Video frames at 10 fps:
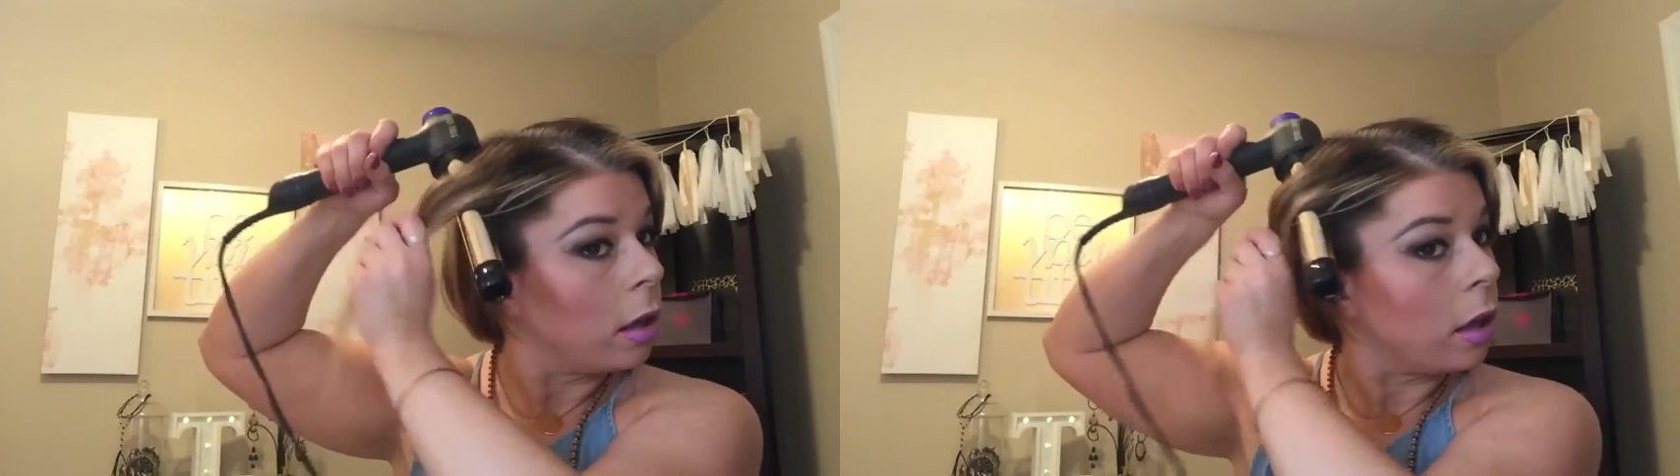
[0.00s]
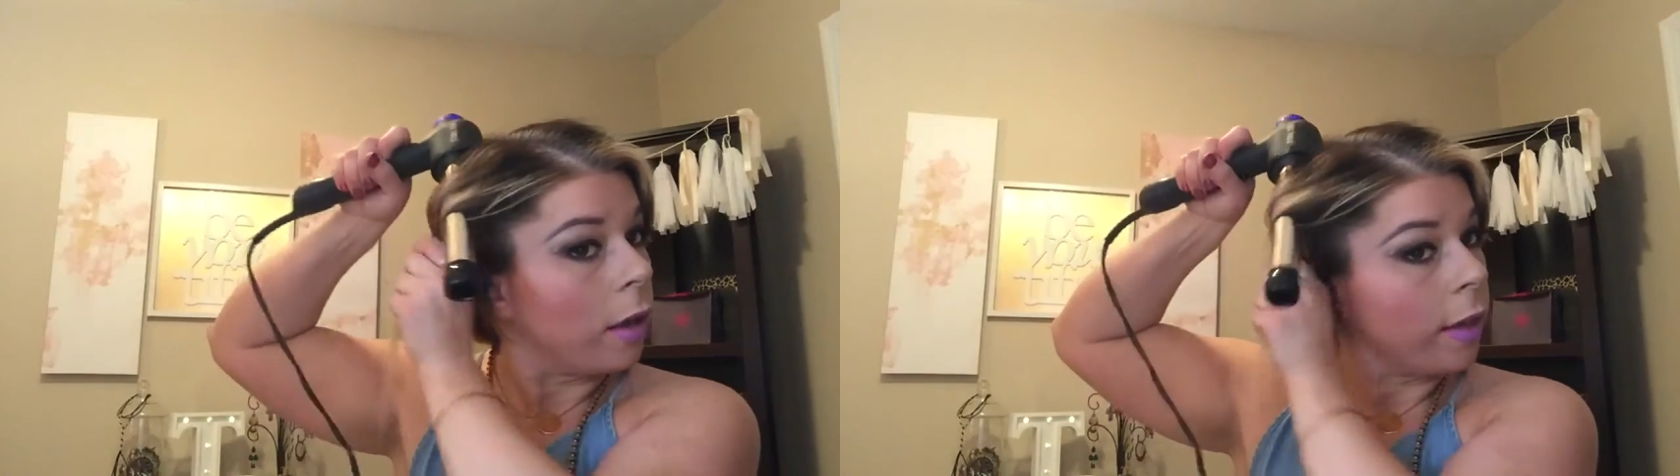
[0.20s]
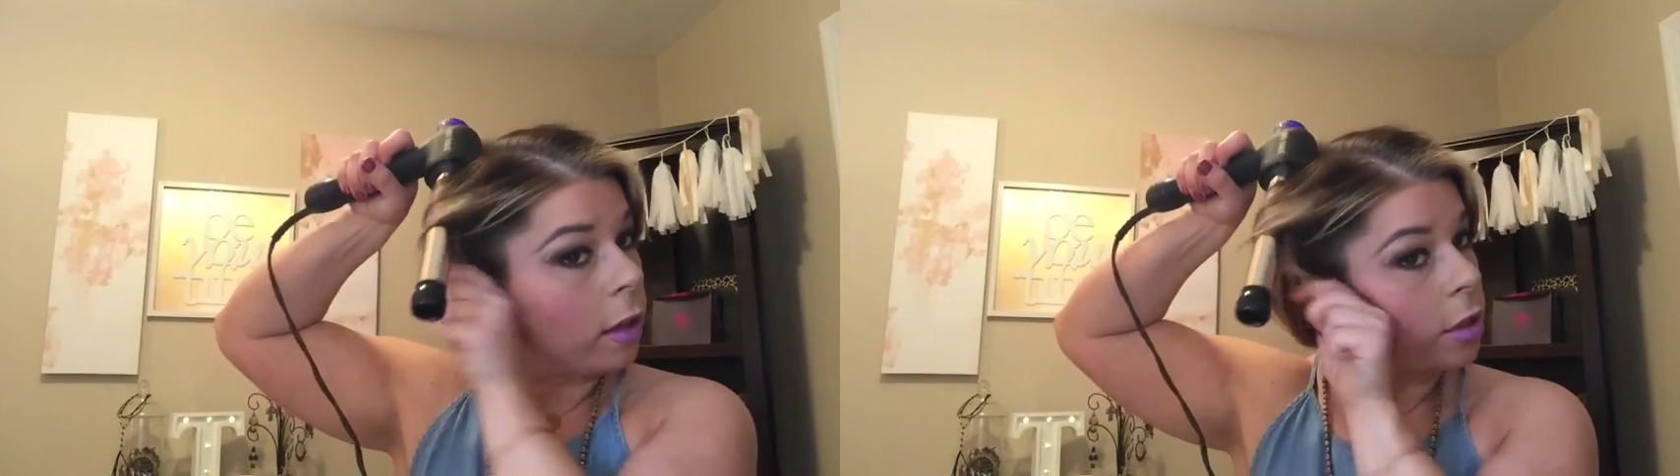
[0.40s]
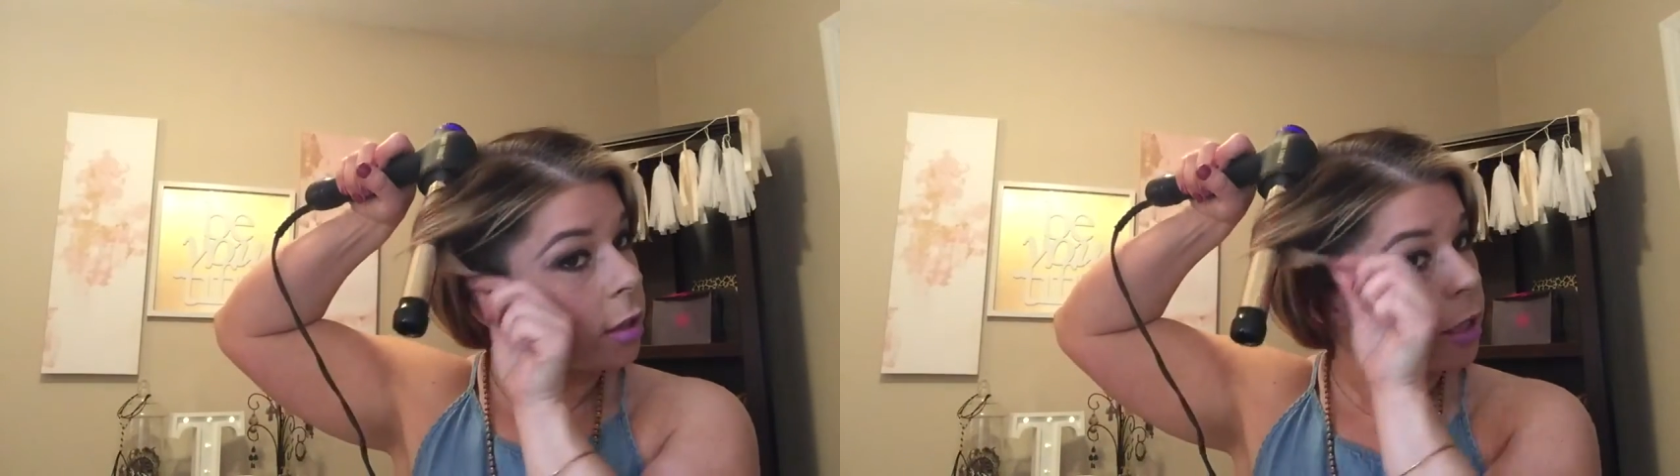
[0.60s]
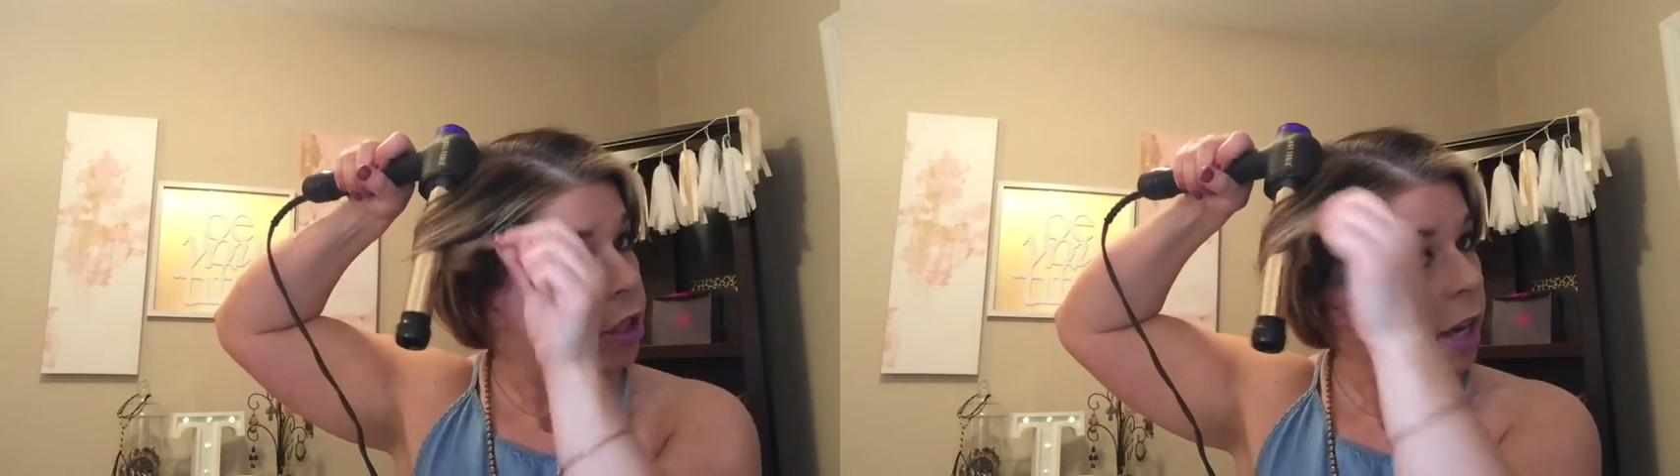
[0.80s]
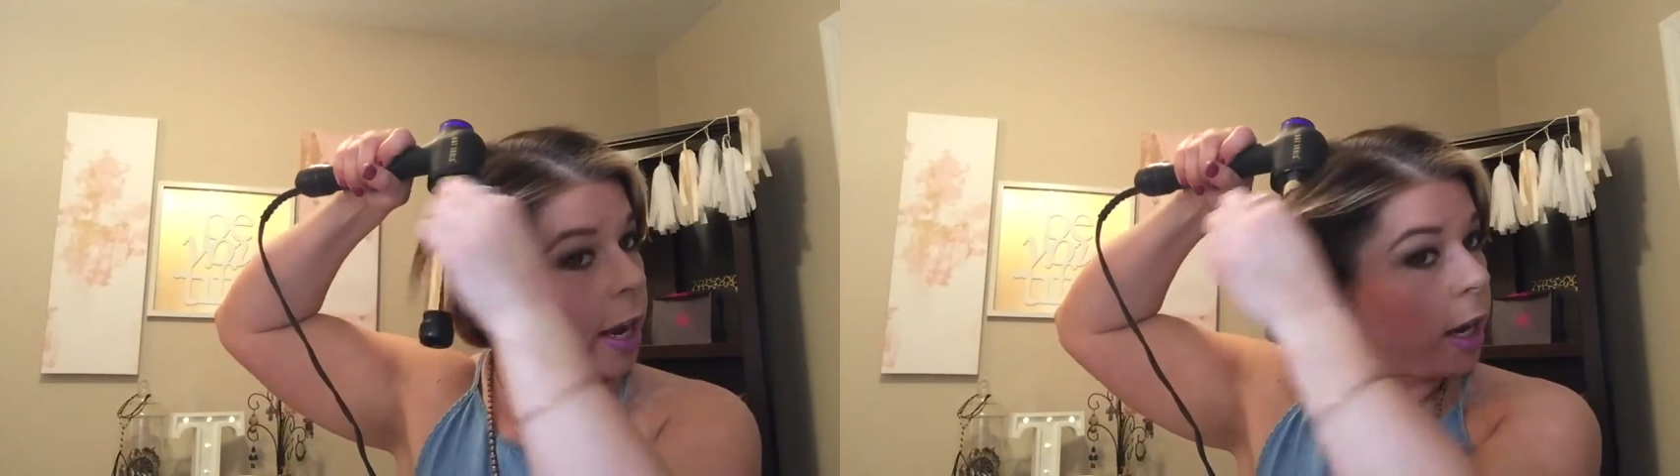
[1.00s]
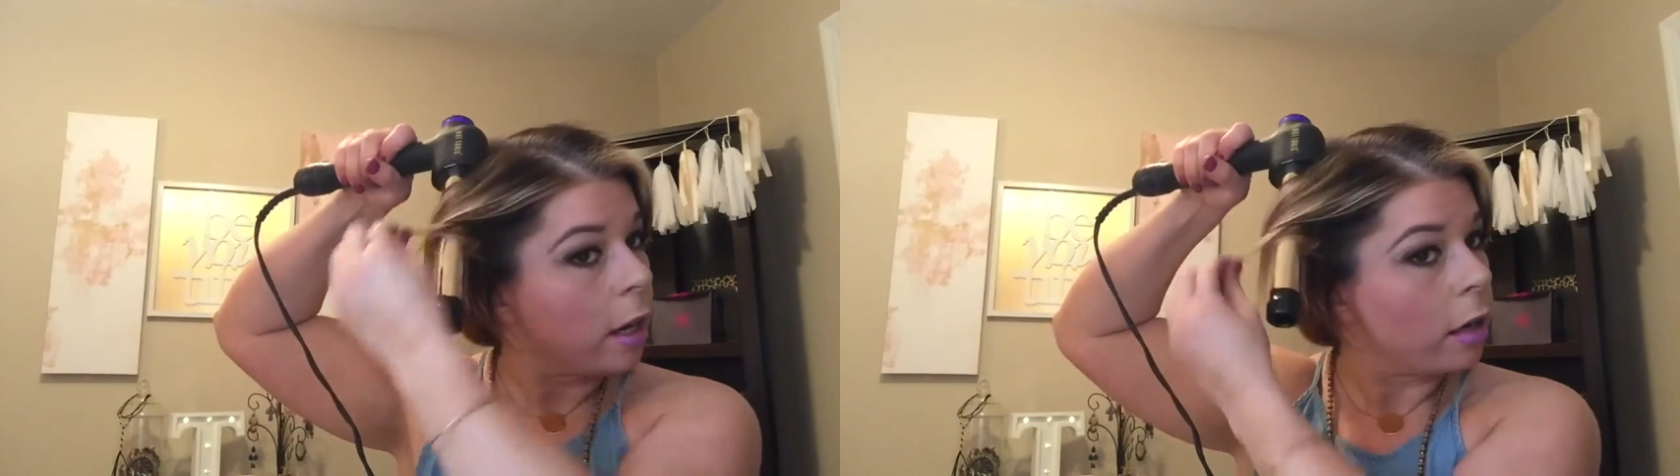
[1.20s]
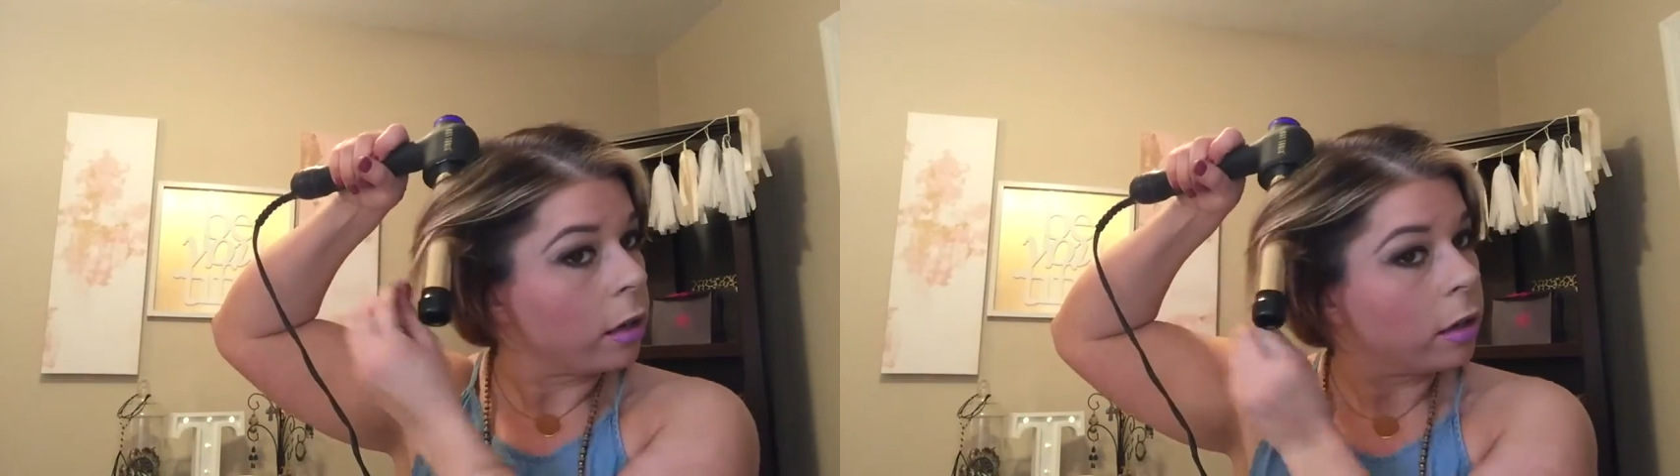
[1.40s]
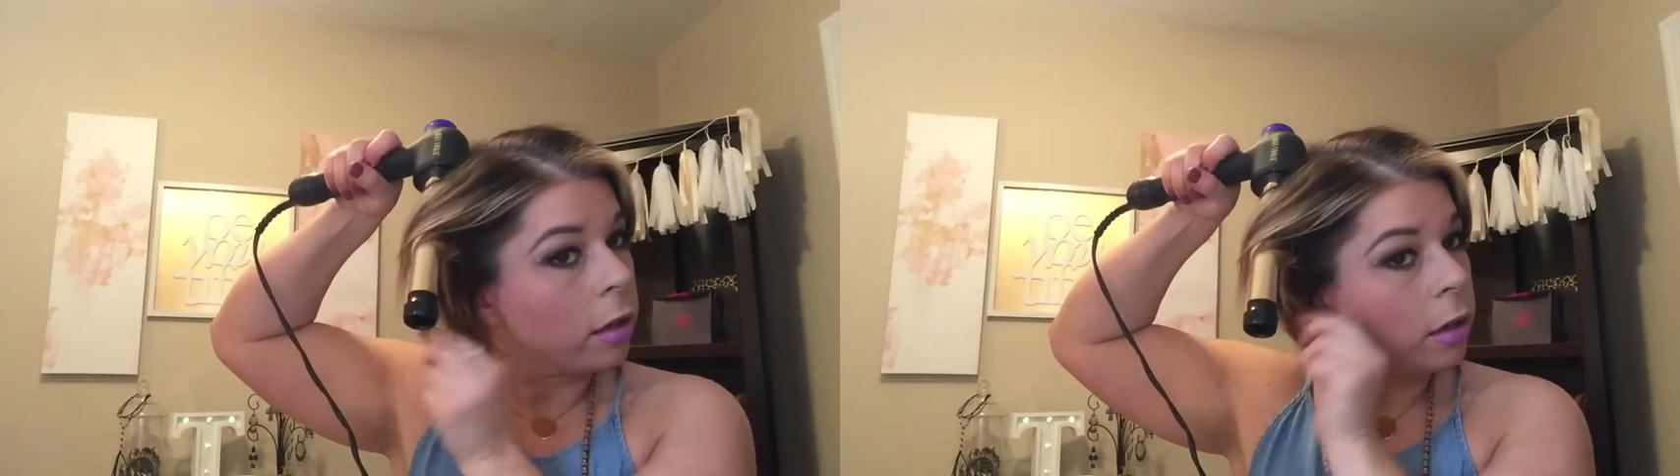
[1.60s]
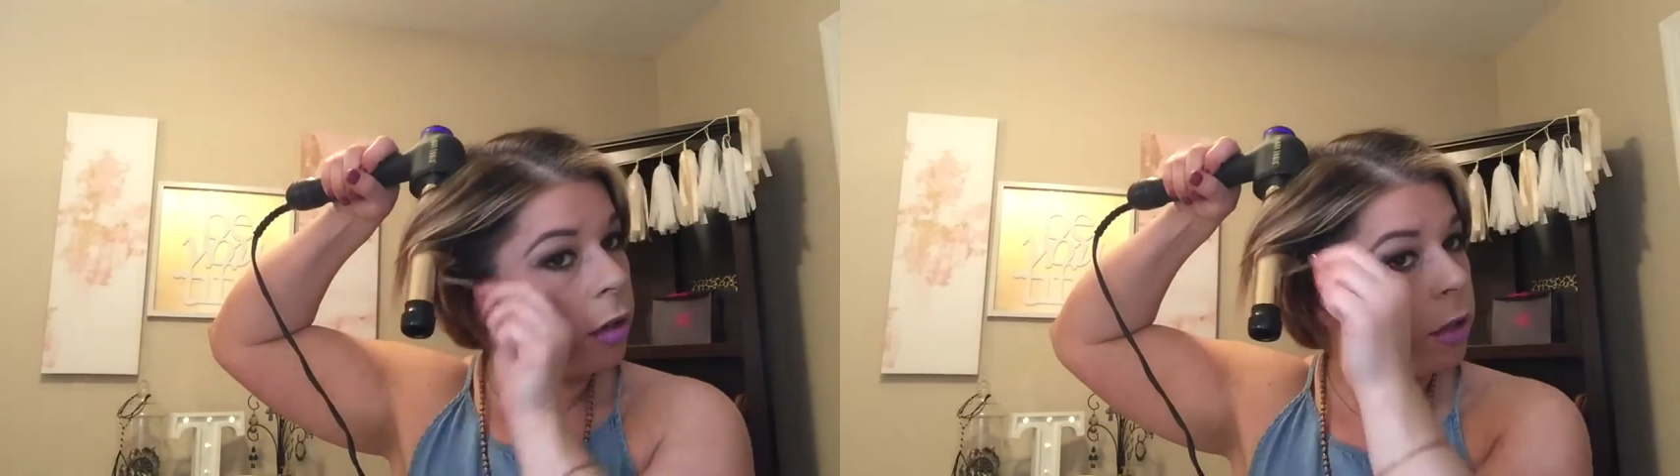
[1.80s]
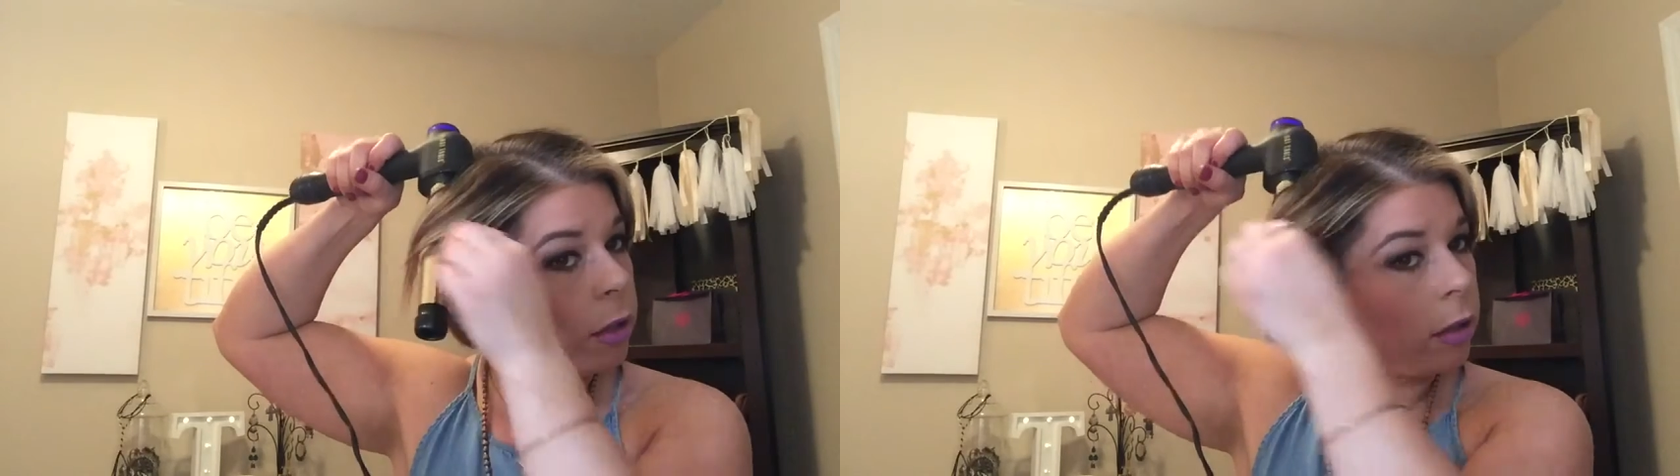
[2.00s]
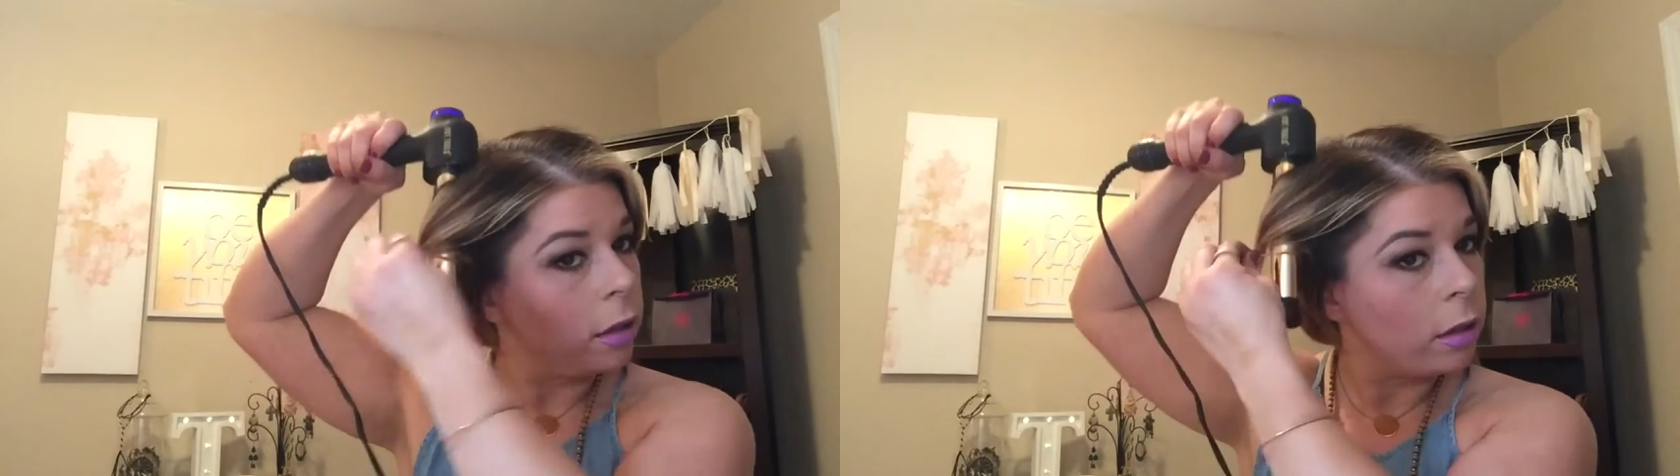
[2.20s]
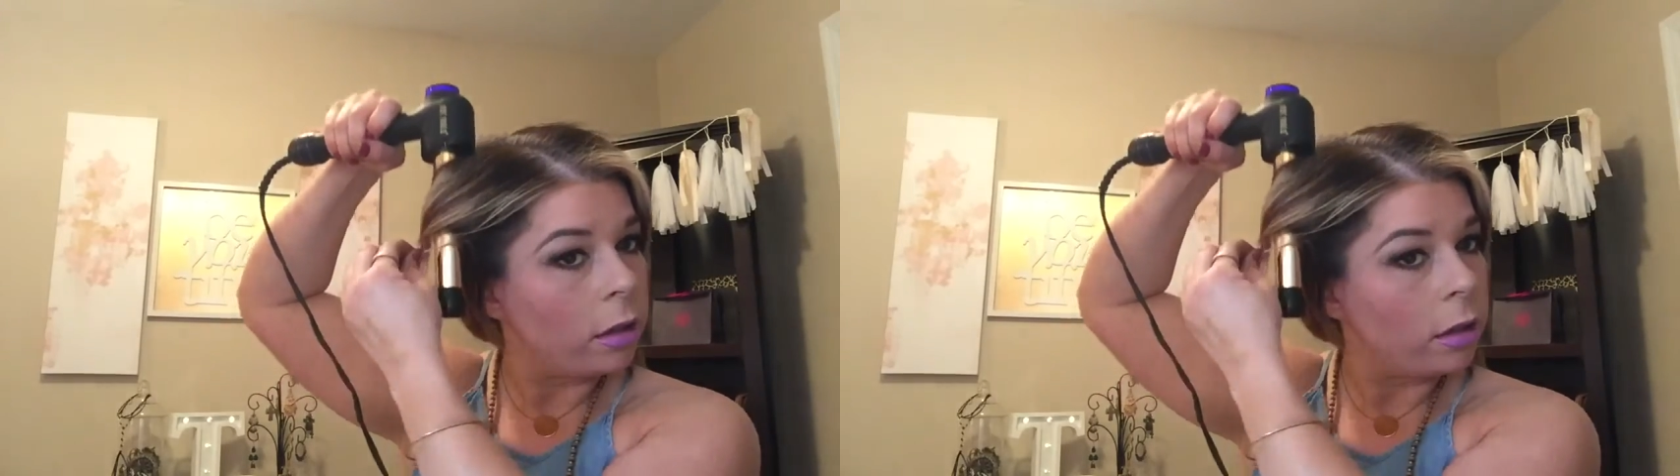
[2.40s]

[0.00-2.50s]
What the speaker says: And then just get your hair and